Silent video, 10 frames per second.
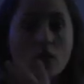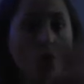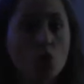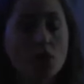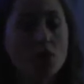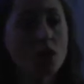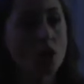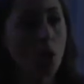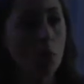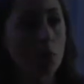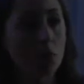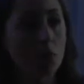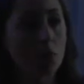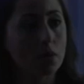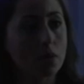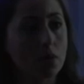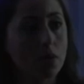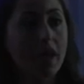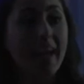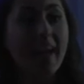you will stop,
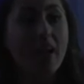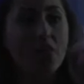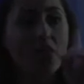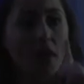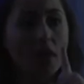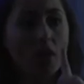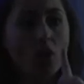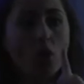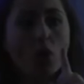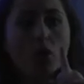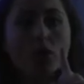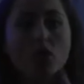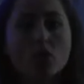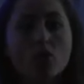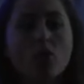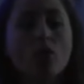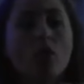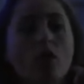and then we will do